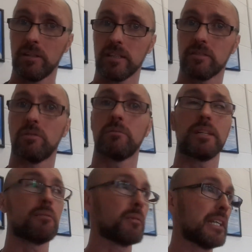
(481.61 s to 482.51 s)
buildings, or
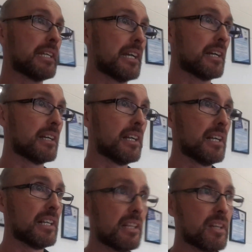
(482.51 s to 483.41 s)
we
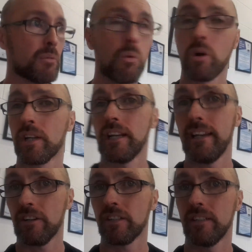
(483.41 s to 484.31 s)
work in an
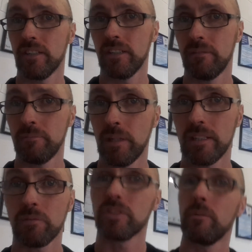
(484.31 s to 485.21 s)
air-conditioned
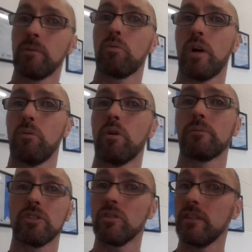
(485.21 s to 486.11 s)
building, which could be quite warm.
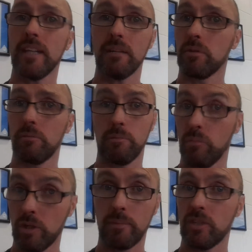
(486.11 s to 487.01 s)
So during the day, we
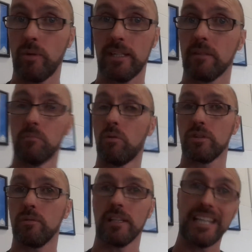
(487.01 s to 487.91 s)
could be sweating more
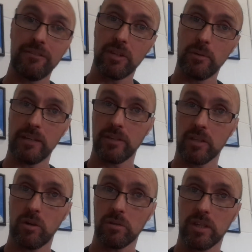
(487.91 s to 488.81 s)
as well, even though we live in
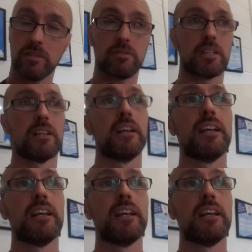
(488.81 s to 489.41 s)
a cold country.